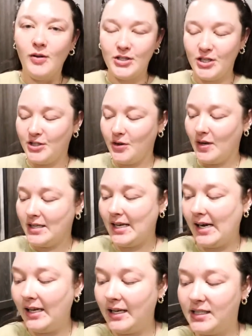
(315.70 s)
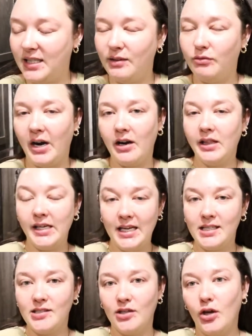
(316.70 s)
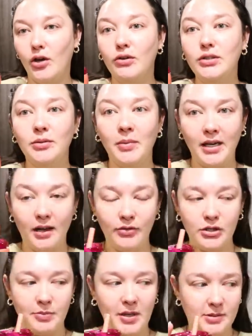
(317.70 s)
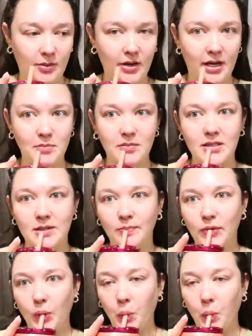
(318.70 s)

which is so exciting because he rarely gets to go to my nephew's baseball games.